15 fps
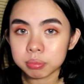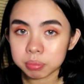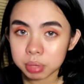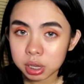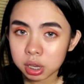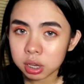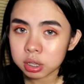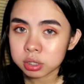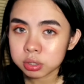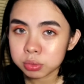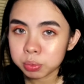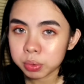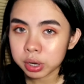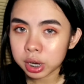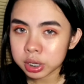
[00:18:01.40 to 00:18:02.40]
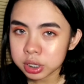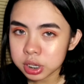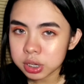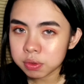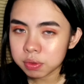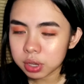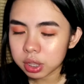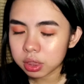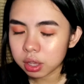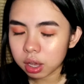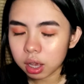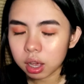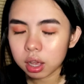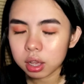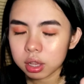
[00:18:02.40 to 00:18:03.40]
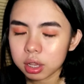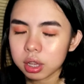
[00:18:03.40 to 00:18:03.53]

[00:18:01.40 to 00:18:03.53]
Because we're achieving the